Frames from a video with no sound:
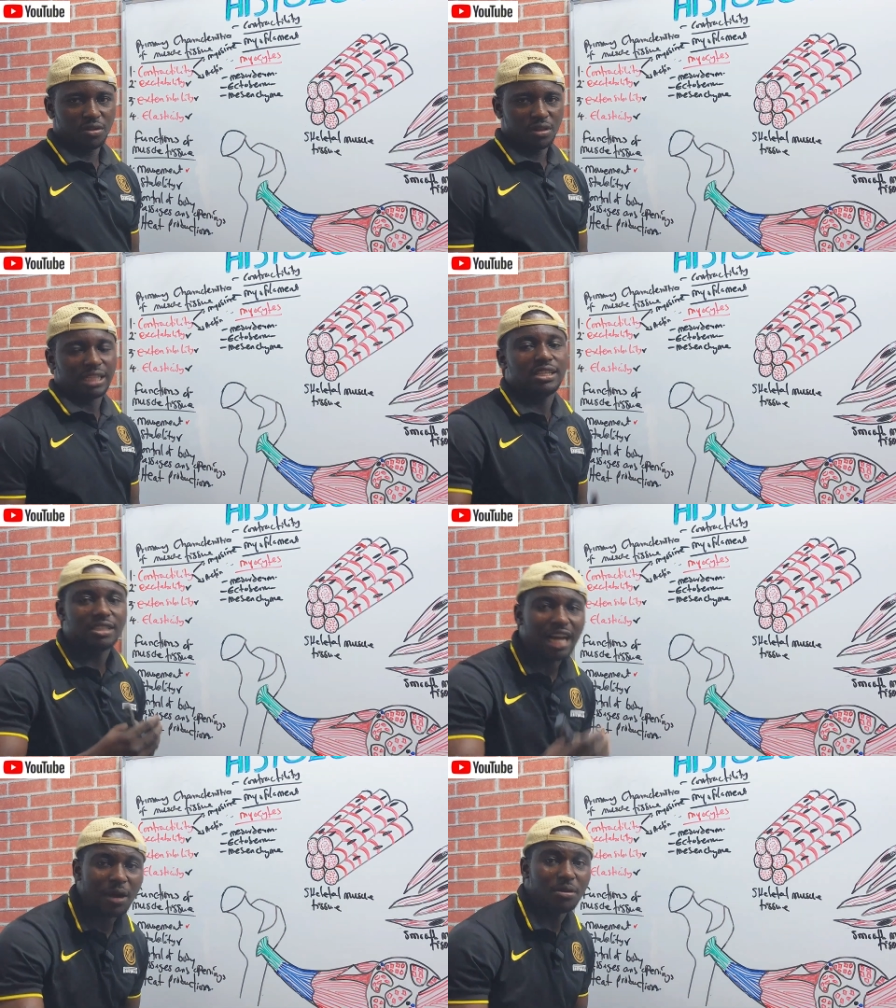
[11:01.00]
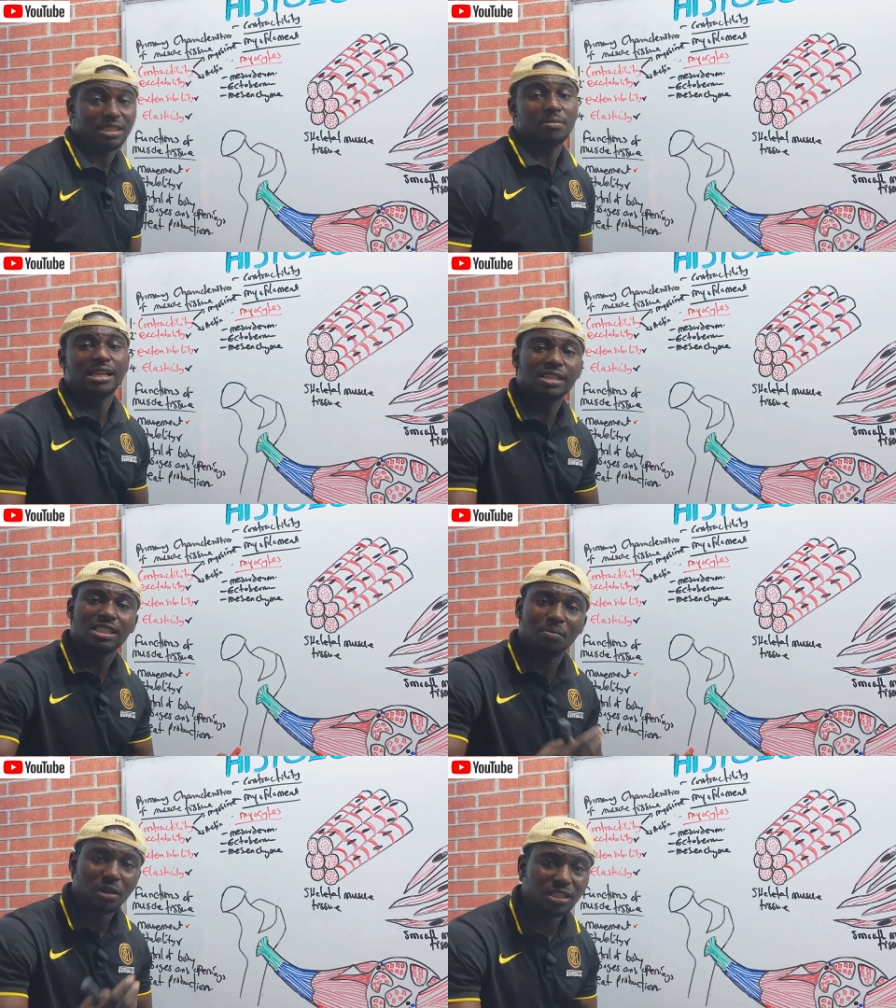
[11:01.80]
That is how it stabilizes
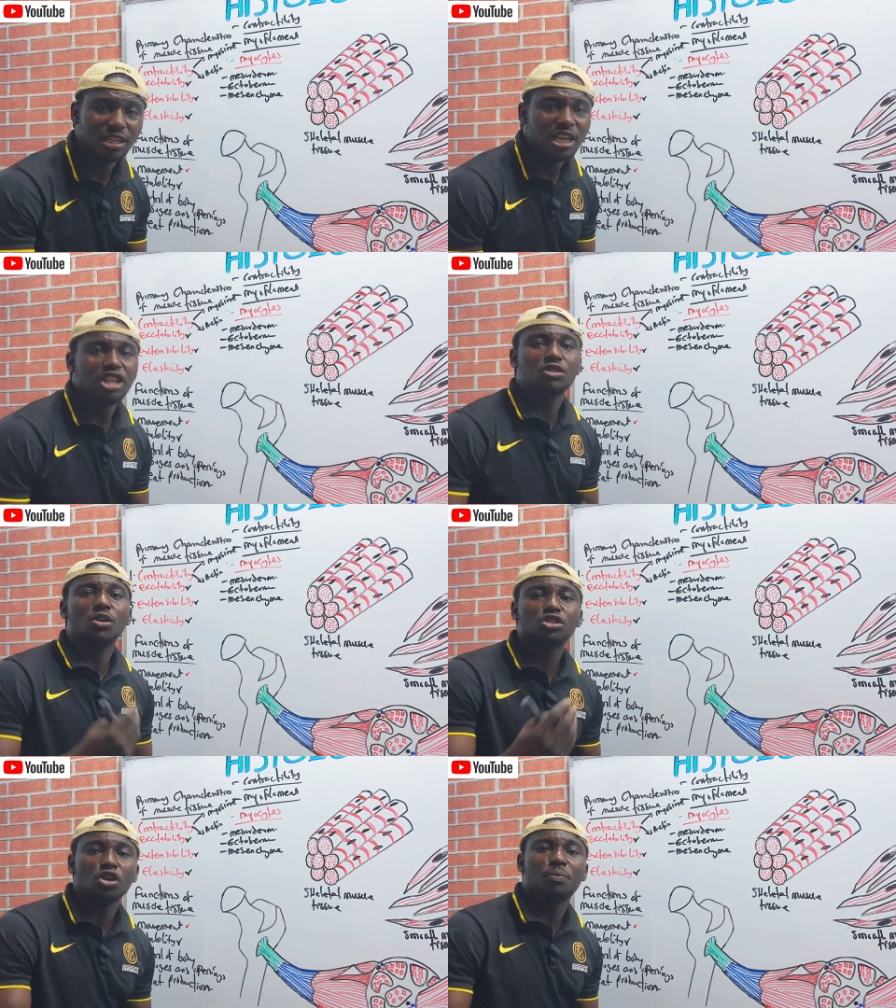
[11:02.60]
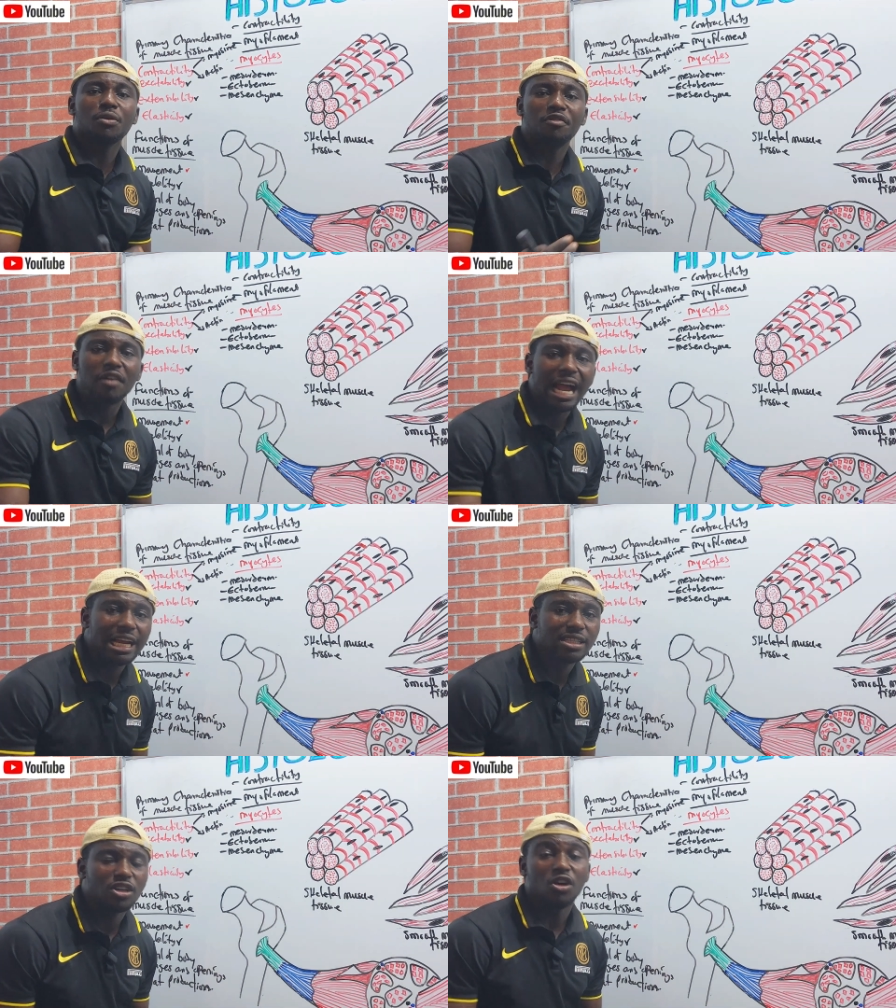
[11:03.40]
the body. It also
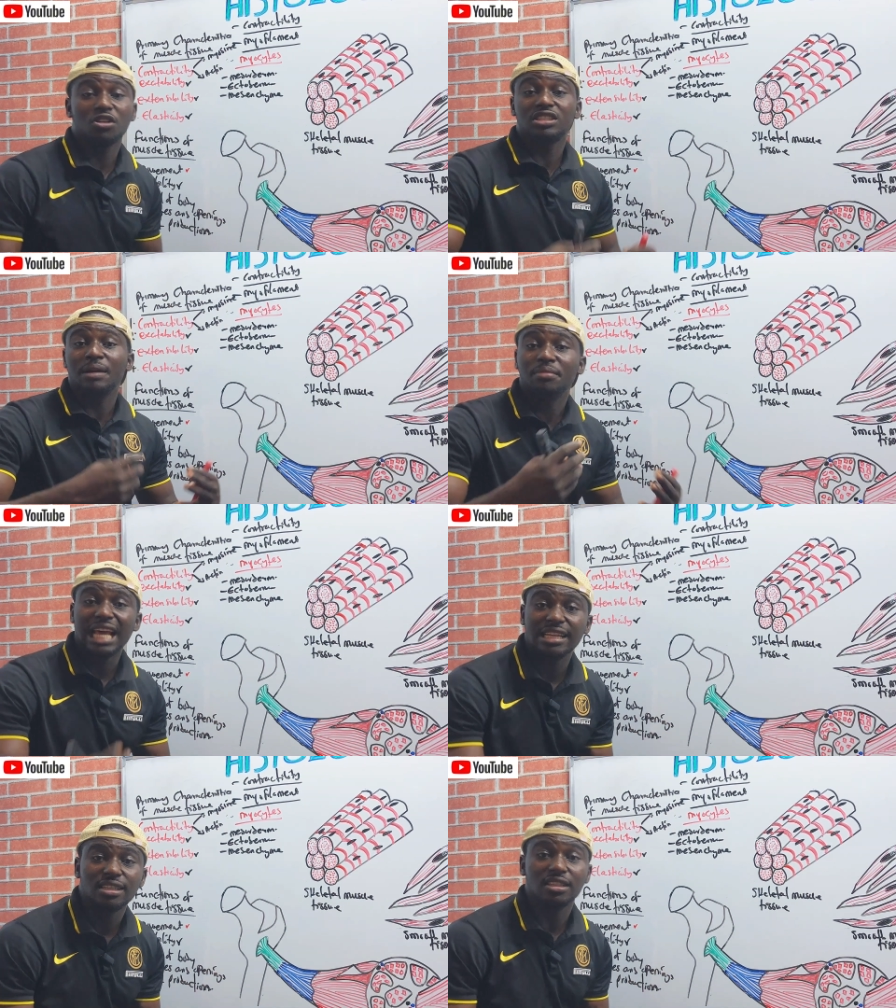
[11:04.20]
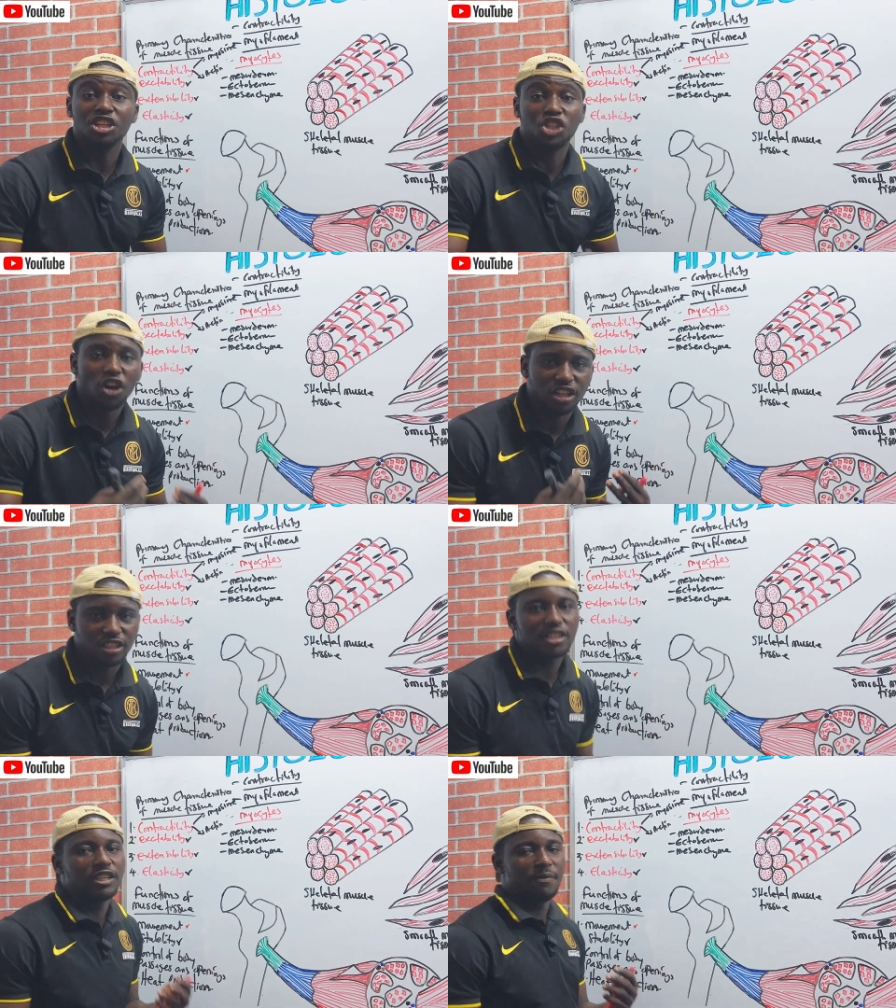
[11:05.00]
provides or stabilizes the joint.